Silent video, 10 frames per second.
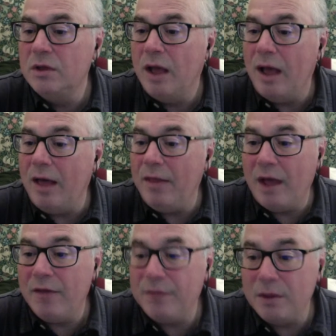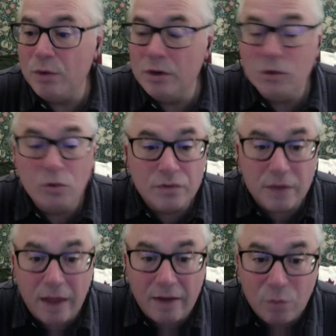I, I, think we're
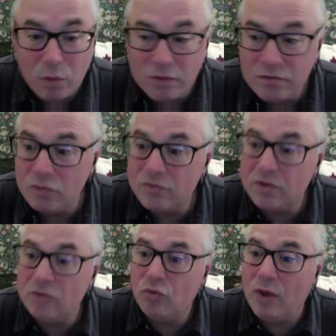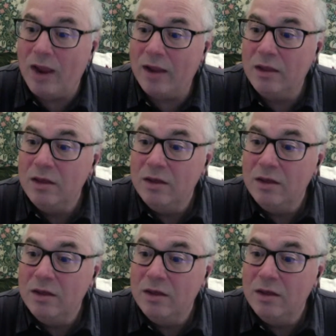losing. Everyone's losing track.